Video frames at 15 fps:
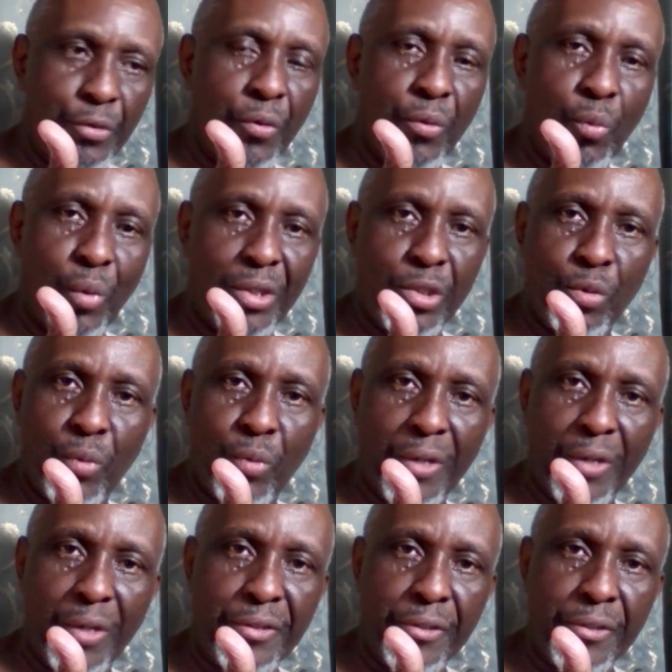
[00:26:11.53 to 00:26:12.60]
what you want,
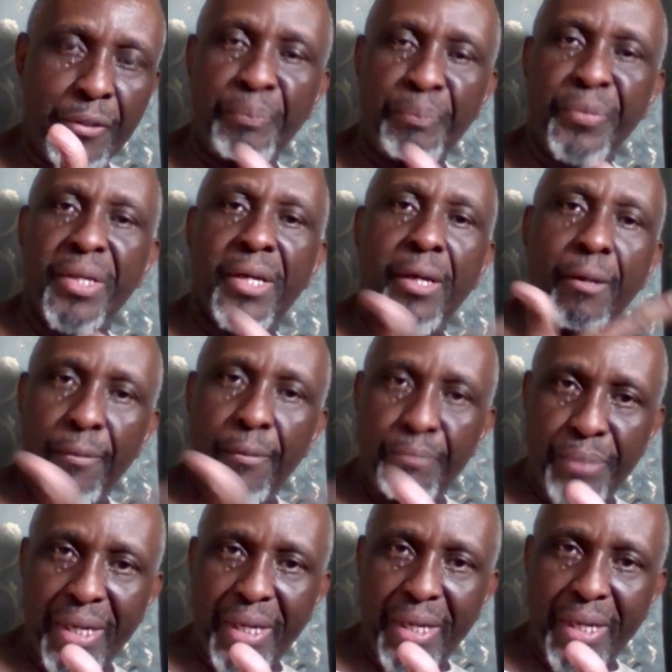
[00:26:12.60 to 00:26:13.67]
paying
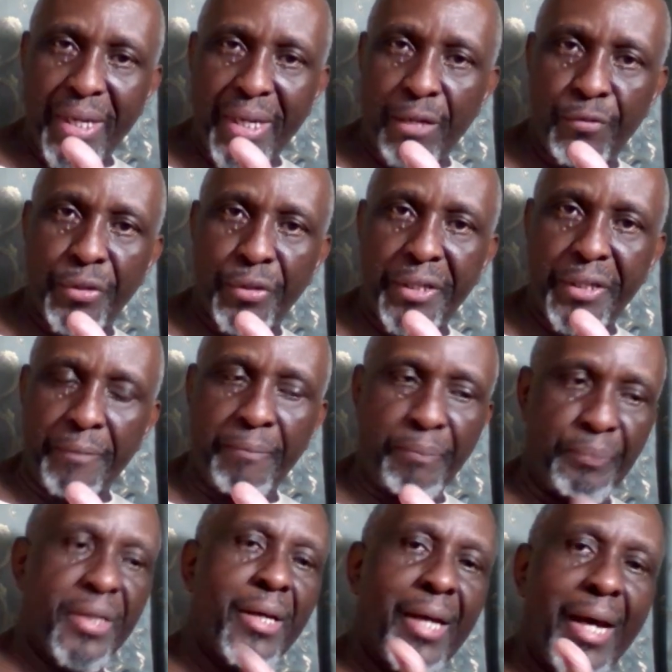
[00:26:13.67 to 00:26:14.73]
for it,
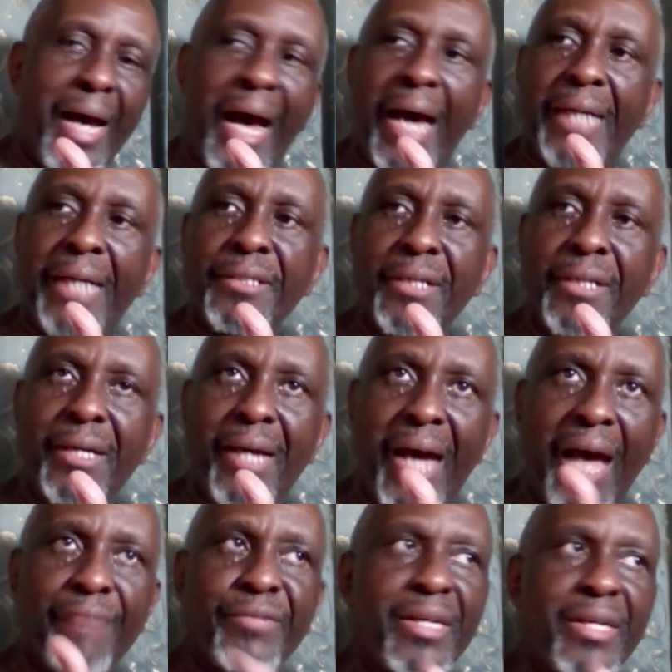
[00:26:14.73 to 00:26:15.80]
and having
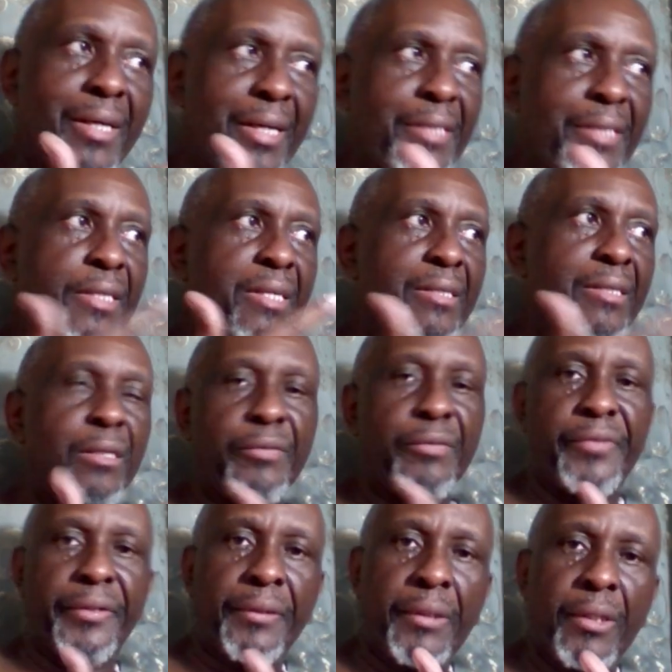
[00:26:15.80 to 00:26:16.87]
it delivered.
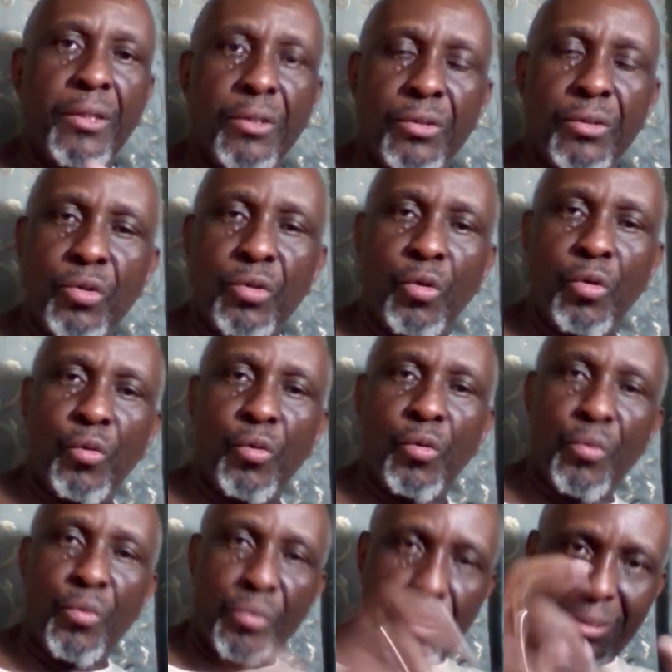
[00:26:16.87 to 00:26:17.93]
So that
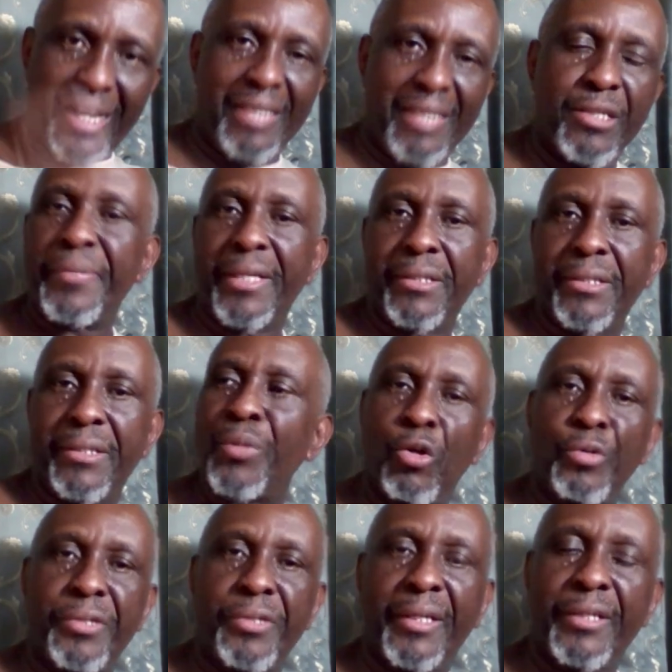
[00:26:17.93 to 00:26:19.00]
terminates. That's when the whole
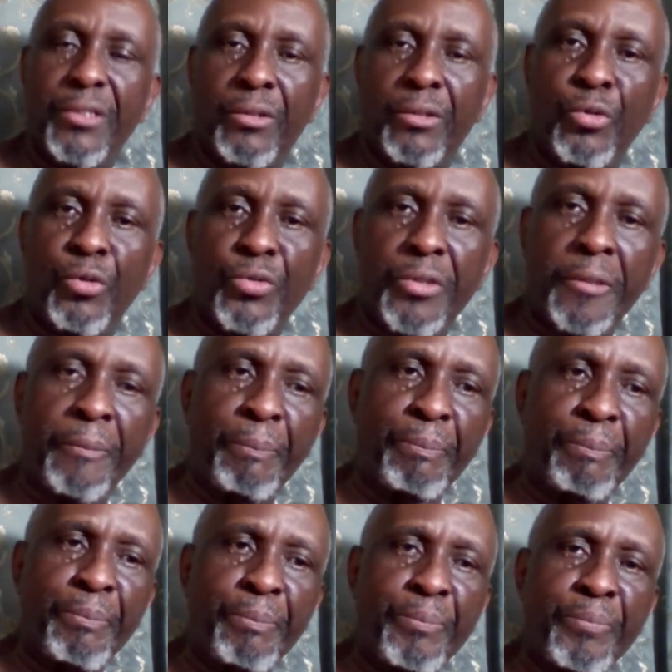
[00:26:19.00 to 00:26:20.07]
thing is closed.
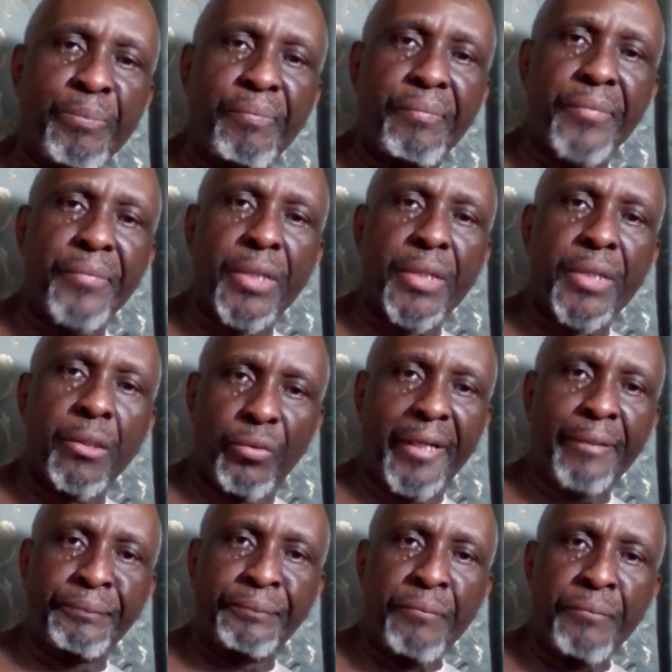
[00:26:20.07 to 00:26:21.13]
Okay?
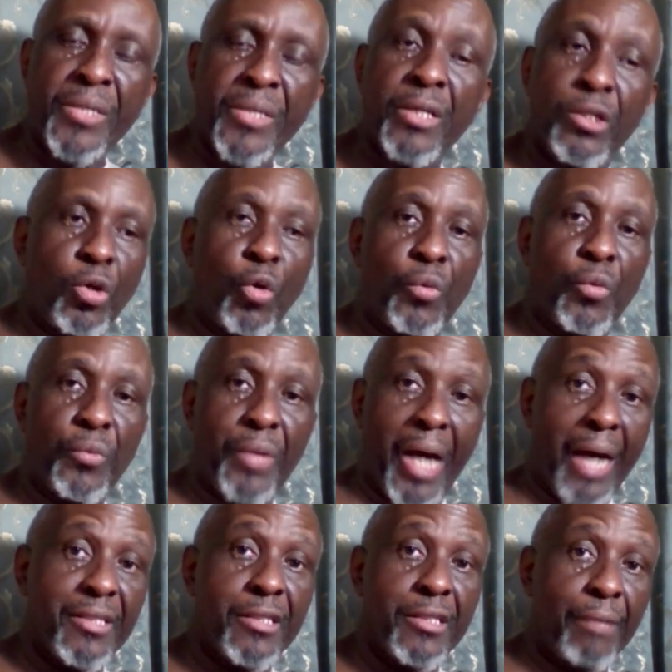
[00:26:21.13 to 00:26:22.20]
So our
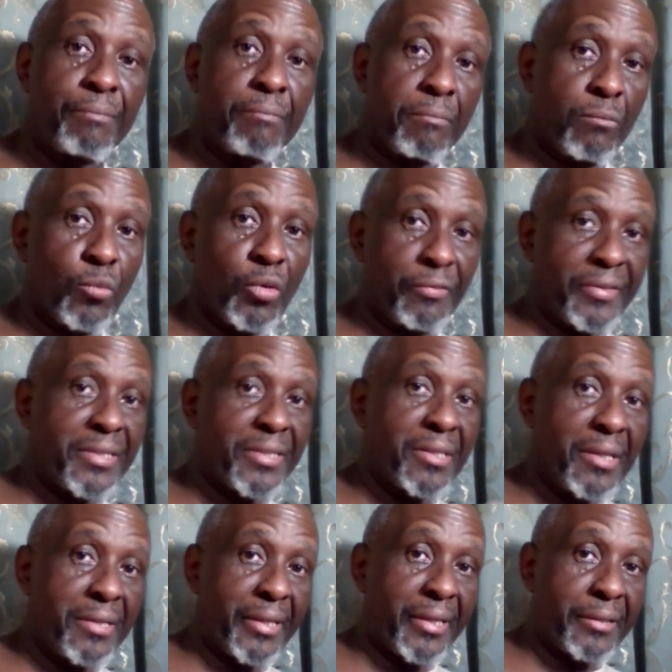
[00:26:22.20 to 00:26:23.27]
system will
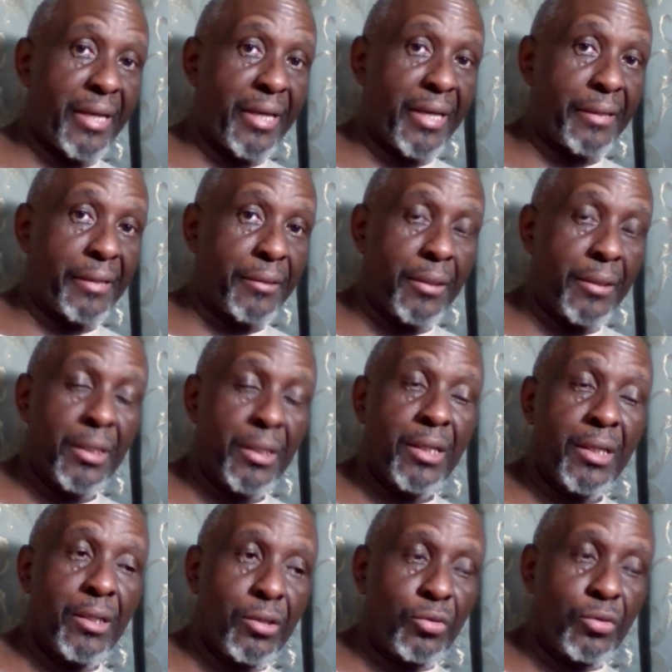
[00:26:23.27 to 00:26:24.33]
facilitate that. So
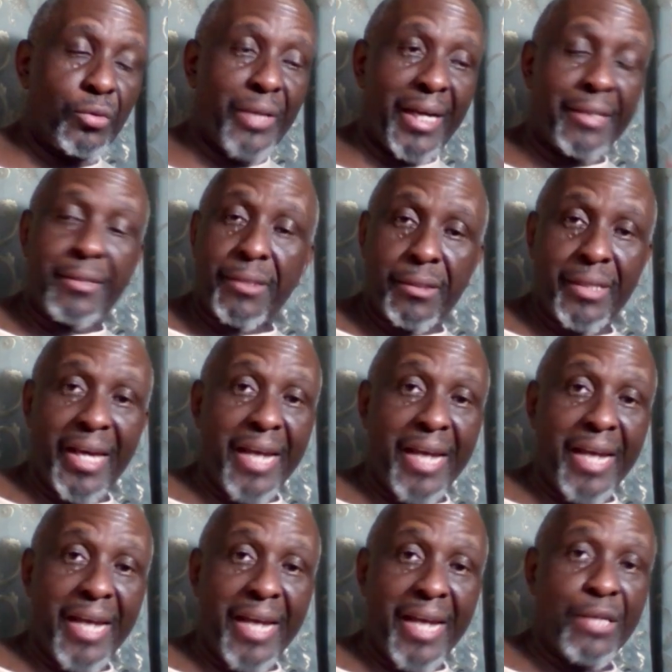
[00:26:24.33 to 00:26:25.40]
that's the end of it.
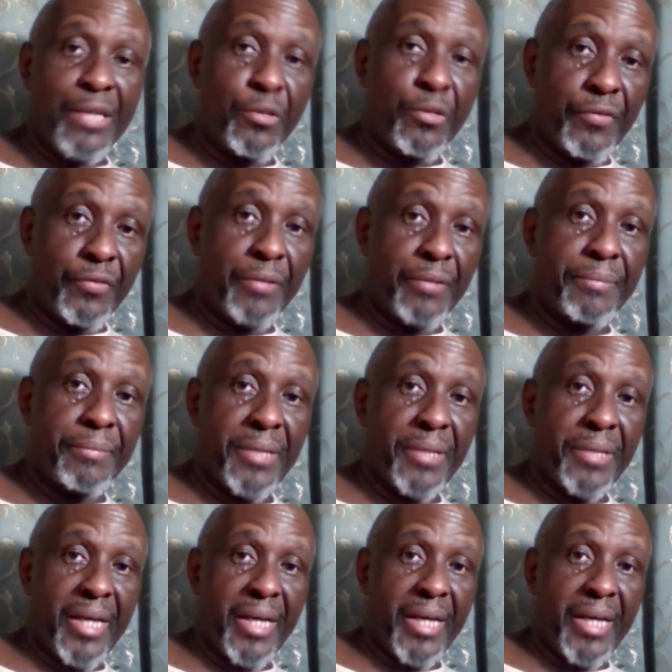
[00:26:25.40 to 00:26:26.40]
So you see,